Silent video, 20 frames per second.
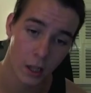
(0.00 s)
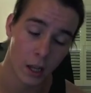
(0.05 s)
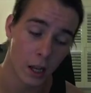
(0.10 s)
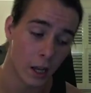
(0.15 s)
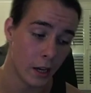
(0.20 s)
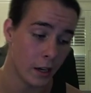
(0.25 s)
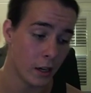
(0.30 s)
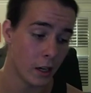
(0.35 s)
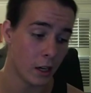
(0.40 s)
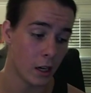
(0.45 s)

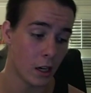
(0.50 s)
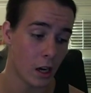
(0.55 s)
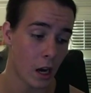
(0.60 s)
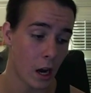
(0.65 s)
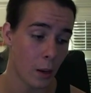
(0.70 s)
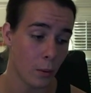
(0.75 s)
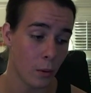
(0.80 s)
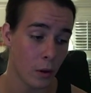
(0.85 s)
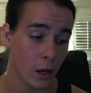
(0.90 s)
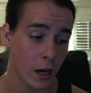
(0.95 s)
and I
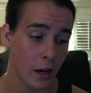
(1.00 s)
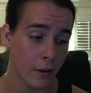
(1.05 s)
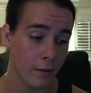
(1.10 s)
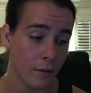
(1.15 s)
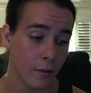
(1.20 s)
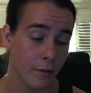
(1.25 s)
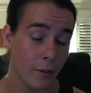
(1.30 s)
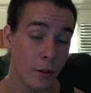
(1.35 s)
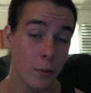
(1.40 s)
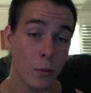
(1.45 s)
will have a
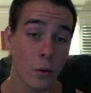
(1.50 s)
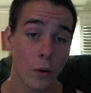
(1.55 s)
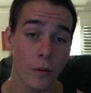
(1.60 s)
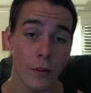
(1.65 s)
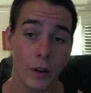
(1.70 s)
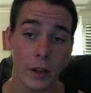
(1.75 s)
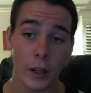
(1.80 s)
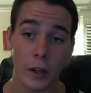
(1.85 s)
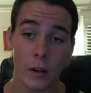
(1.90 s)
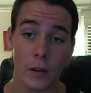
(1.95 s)
few more
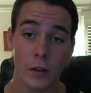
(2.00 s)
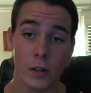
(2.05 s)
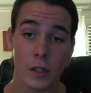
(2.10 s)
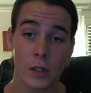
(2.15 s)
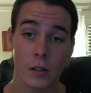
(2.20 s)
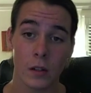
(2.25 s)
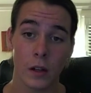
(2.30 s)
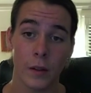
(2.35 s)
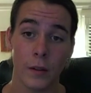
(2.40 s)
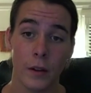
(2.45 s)

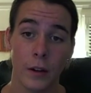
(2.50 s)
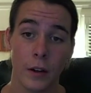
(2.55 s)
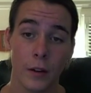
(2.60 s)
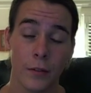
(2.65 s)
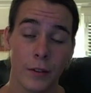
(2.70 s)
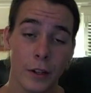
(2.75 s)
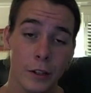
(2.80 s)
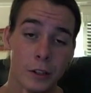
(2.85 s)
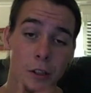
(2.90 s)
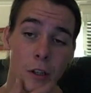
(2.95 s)
videos in the near
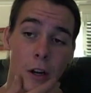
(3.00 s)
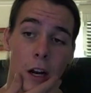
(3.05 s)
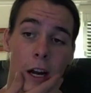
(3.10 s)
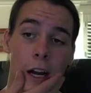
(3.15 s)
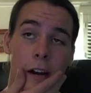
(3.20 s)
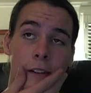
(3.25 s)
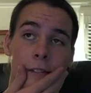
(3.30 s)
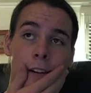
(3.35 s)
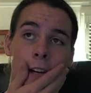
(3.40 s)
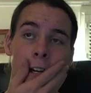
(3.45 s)
future. I
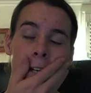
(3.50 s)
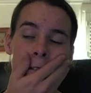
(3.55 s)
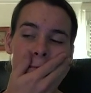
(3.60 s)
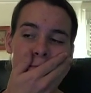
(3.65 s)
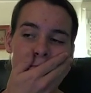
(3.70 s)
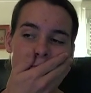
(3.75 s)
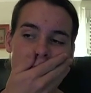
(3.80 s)
have a